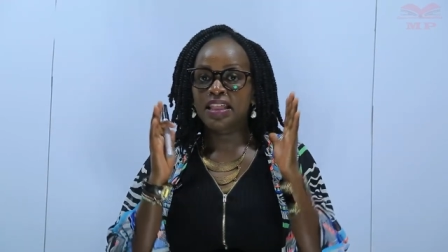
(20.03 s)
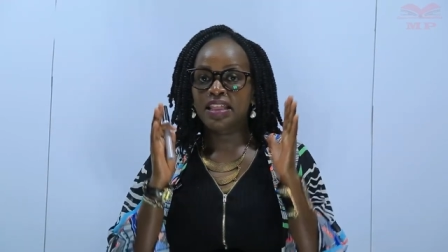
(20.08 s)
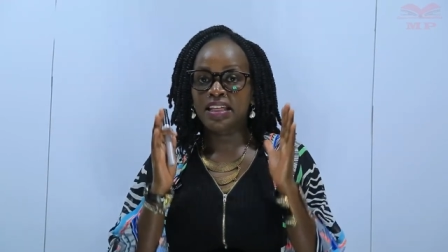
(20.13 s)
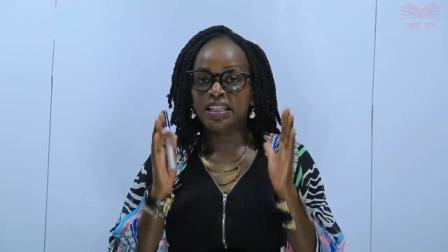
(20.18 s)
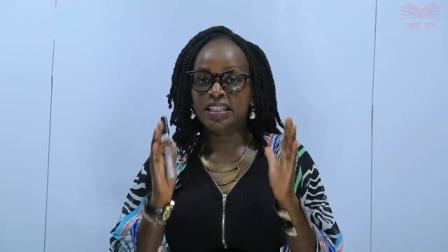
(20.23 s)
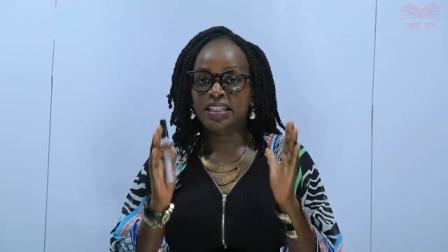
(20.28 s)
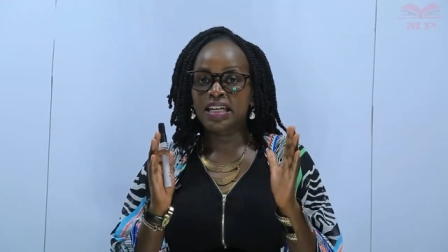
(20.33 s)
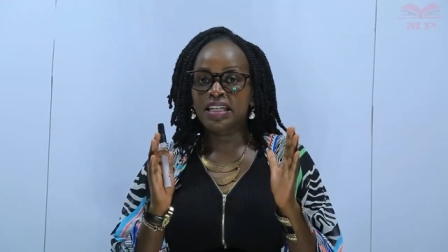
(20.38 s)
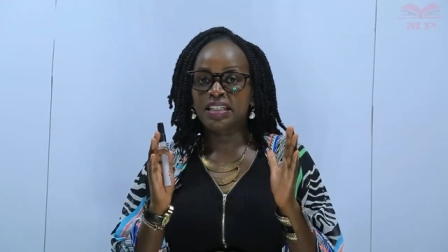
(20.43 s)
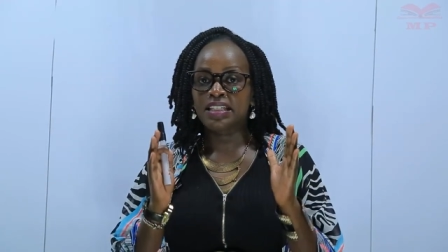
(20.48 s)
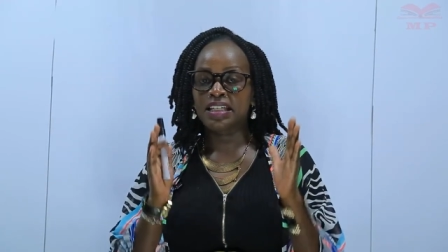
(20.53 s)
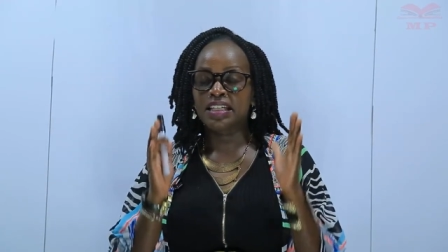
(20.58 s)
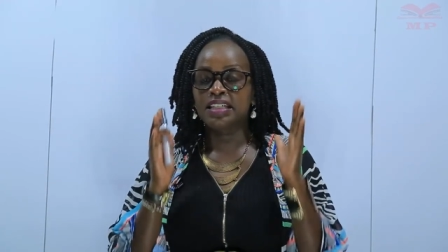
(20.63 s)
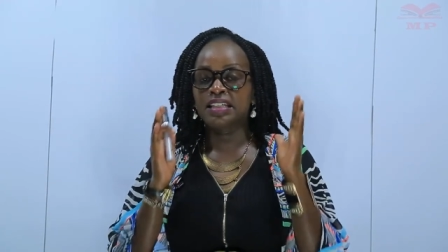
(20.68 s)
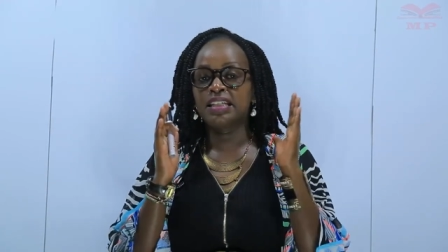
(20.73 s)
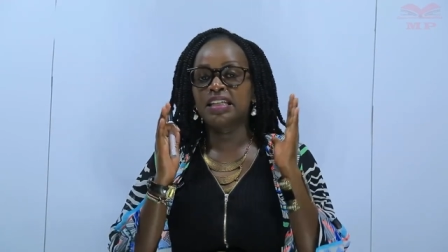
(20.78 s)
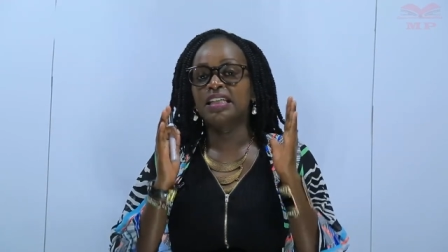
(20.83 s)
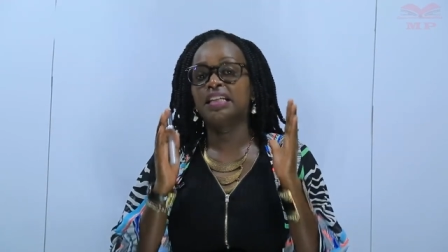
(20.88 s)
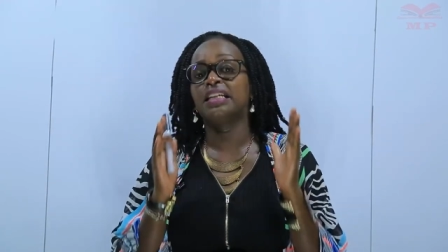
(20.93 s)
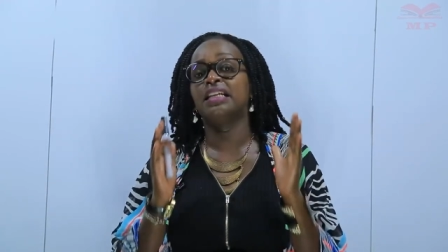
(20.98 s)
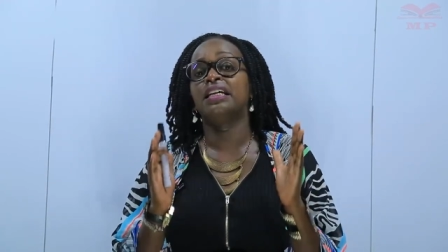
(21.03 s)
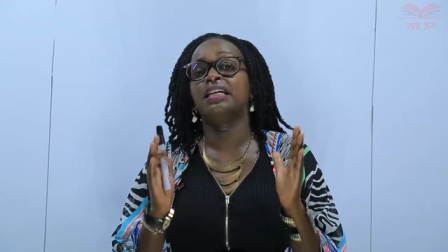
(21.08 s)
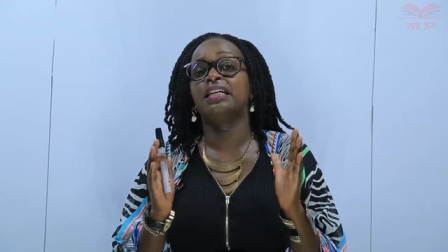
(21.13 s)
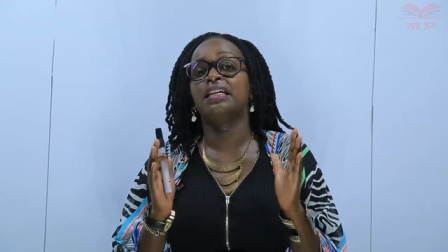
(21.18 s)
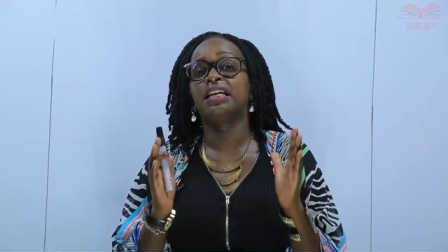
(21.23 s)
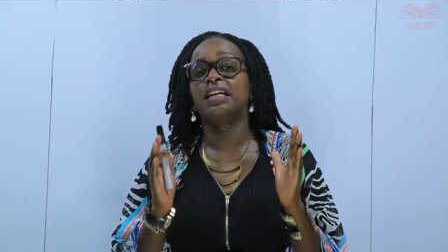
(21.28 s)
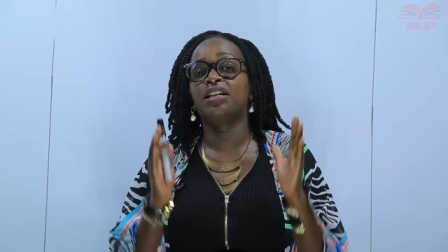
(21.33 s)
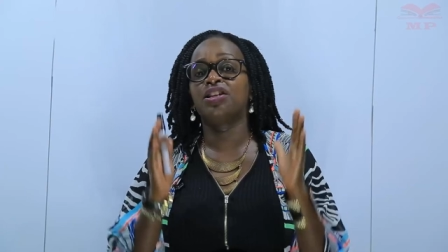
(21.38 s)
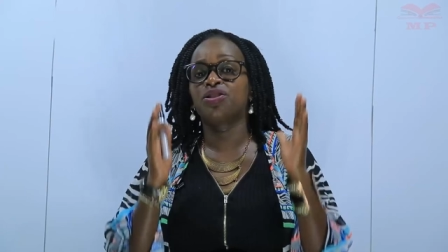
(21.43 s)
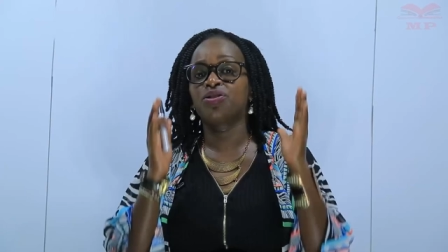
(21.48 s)
the tenses in
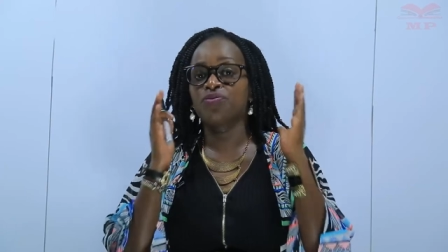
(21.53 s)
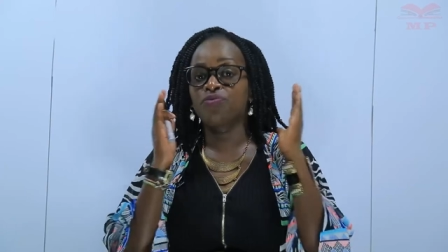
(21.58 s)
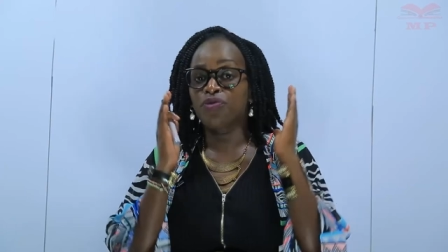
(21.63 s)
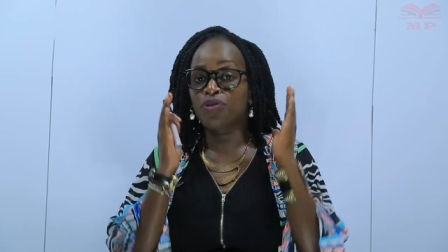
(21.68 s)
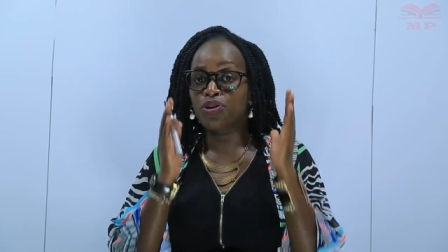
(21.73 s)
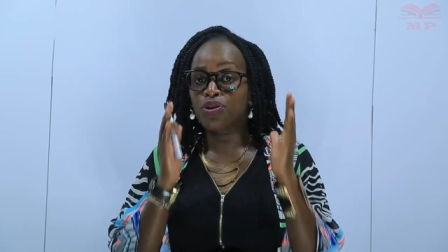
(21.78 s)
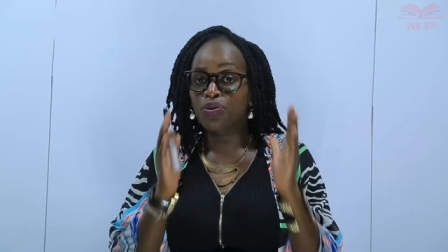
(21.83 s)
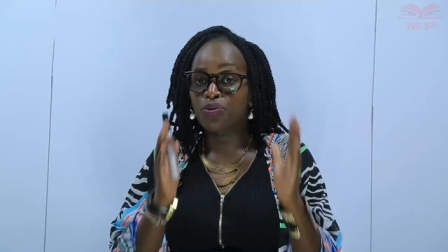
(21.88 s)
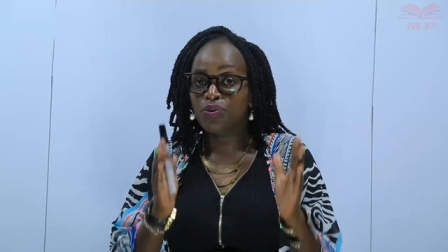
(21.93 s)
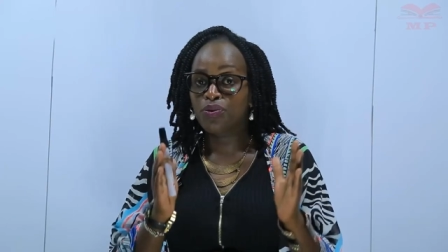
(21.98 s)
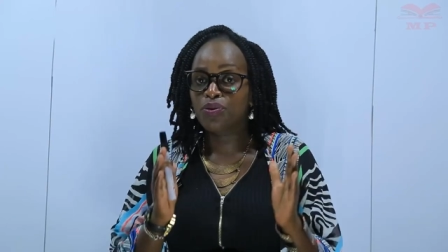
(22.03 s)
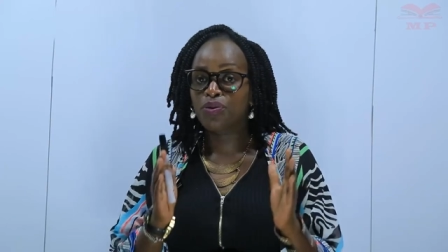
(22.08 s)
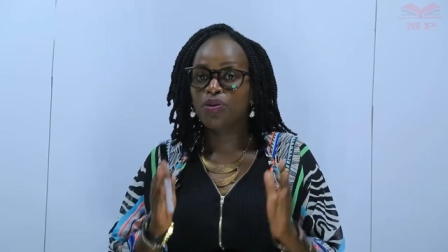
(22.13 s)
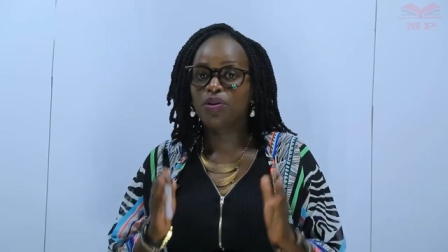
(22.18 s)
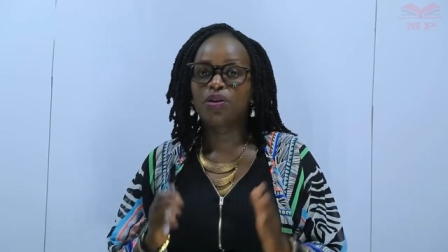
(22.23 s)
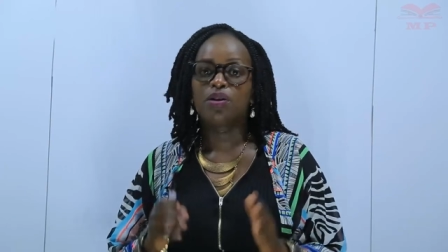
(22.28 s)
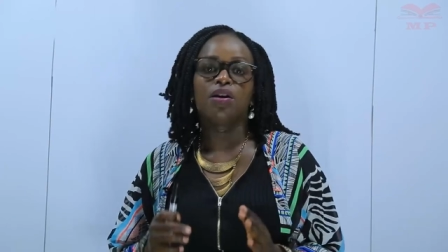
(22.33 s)
English for you.